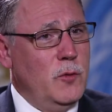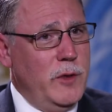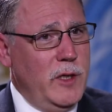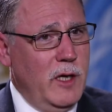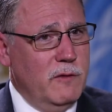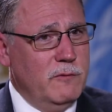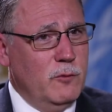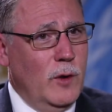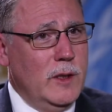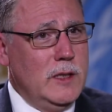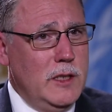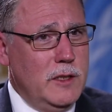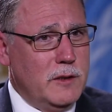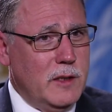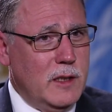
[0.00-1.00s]
we have 1
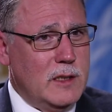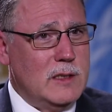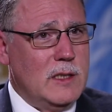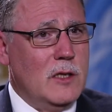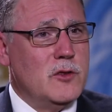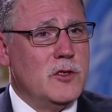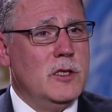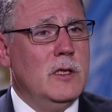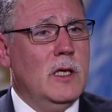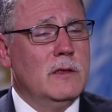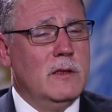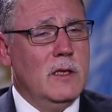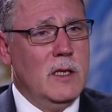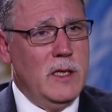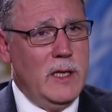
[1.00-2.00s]
year extension
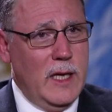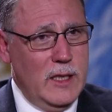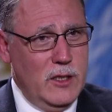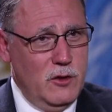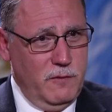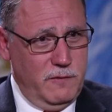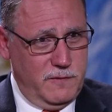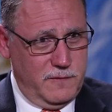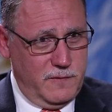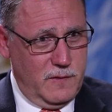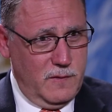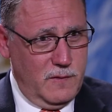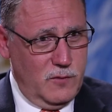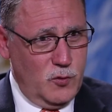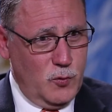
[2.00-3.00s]
until the end of
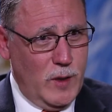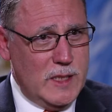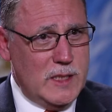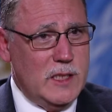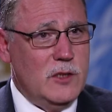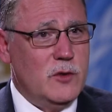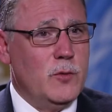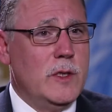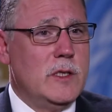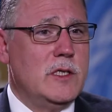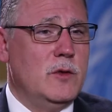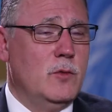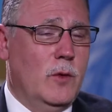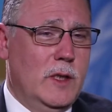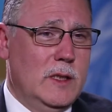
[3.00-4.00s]

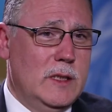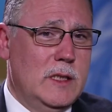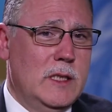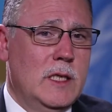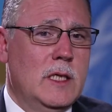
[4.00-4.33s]
2021